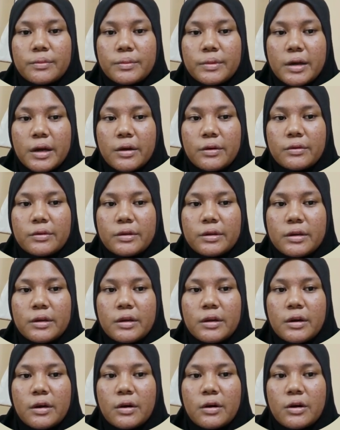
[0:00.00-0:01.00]
down
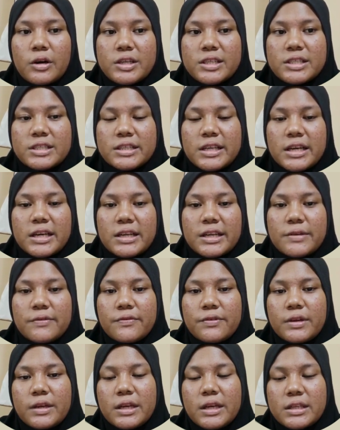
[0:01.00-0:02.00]
or style
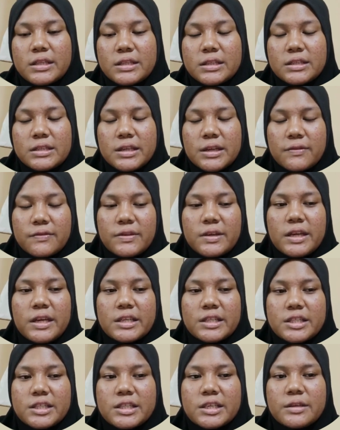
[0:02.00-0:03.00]

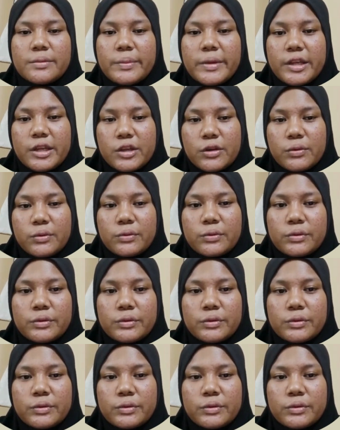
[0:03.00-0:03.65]
navigation menu.